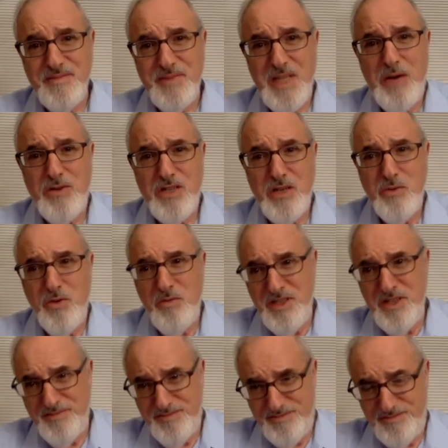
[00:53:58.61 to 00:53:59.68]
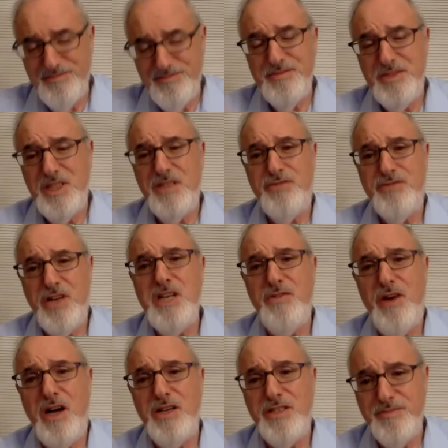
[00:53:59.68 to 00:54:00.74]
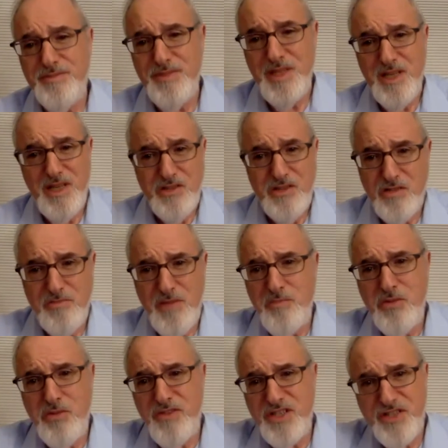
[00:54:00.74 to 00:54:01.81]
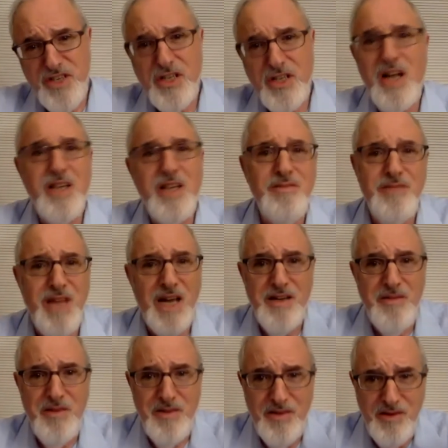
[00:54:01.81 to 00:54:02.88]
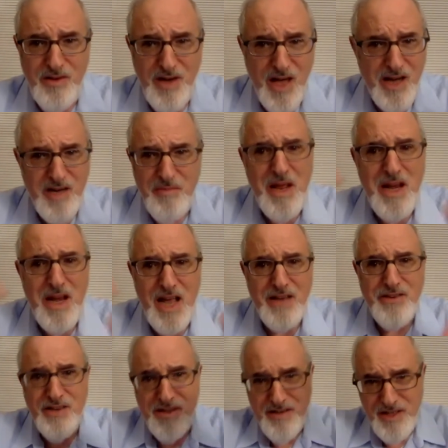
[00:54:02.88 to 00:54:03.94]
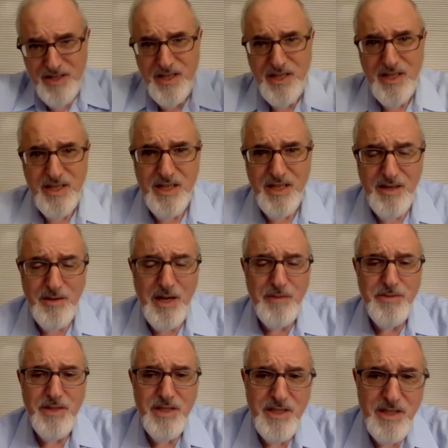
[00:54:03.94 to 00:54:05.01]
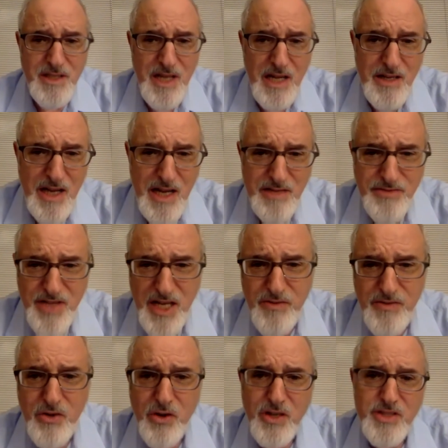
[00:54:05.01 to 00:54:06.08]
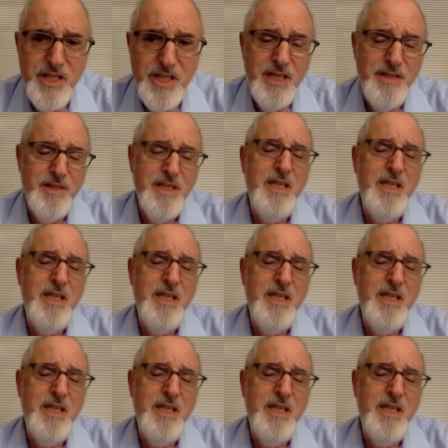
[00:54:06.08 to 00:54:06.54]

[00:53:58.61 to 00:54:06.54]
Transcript: There was a woman, a friend of ours, so a member of a synagogue, not in, not in Manhattan, uh, uh, outside of New York City.